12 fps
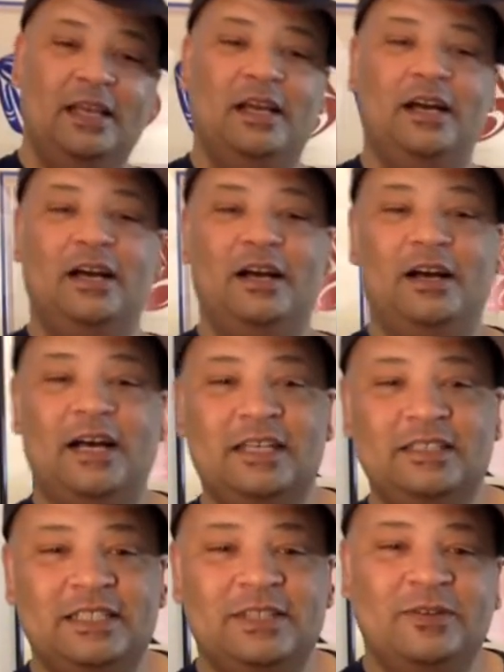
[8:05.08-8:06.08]
oh,
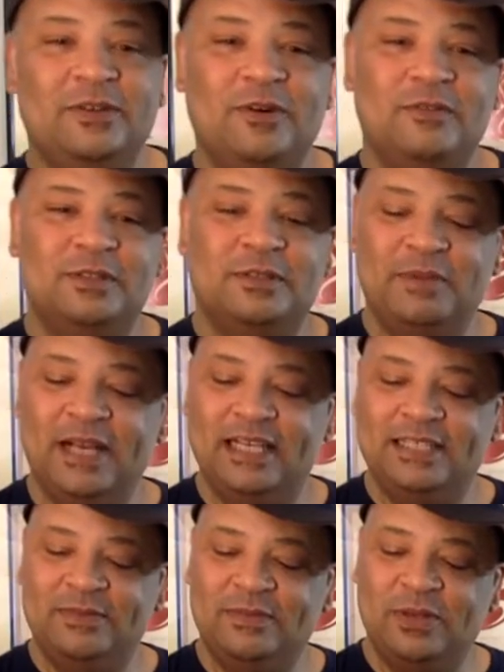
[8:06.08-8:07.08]
how's it doing over some
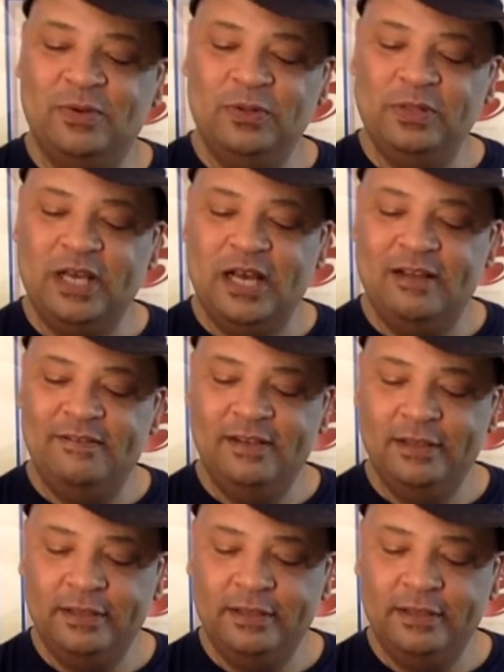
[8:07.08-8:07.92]
ice? We cooled off.